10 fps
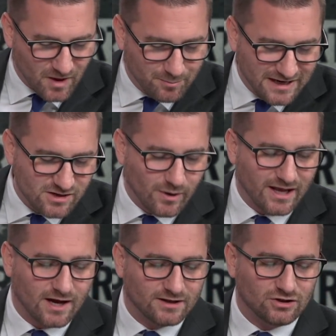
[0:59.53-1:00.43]
but anyway
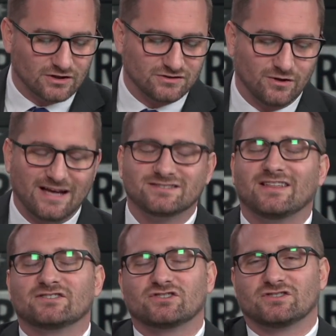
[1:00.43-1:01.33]
uh, look so that's
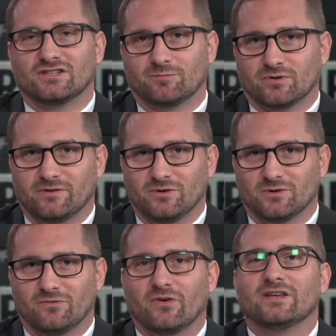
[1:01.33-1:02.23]
that's just a little preview
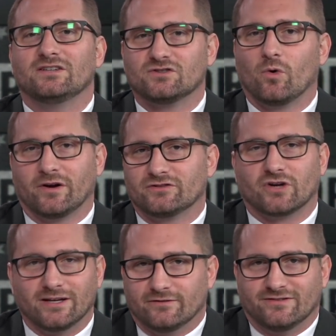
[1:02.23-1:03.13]
of he's going to
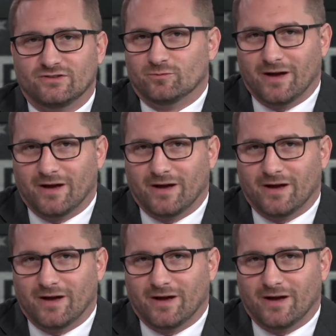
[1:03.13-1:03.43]
try to do